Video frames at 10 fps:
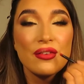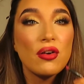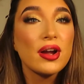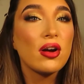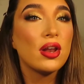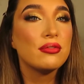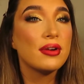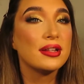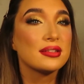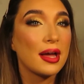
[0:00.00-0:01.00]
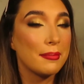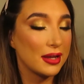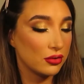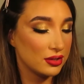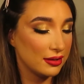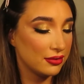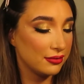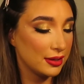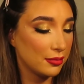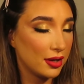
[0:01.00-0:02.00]
The right kind of reds can make your teeth look
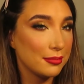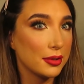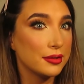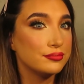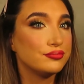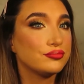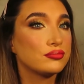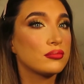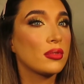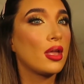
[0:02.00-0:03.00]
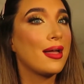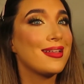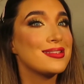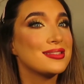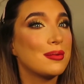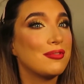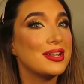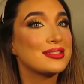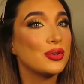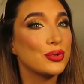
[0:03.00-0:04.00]
really white, but some
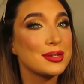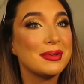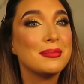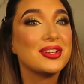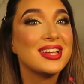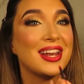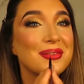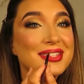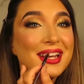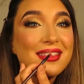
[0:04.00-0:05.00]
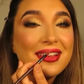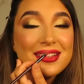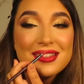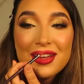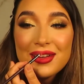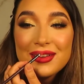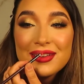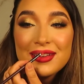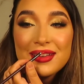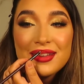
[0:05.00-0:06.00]
reds can also make them look yellow as anything, so
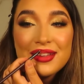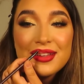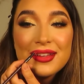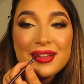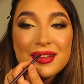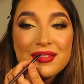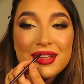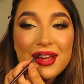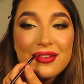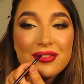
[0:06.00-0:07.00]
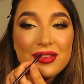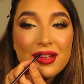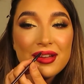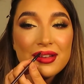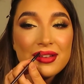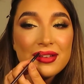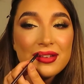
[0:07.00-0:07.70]
be careful with that.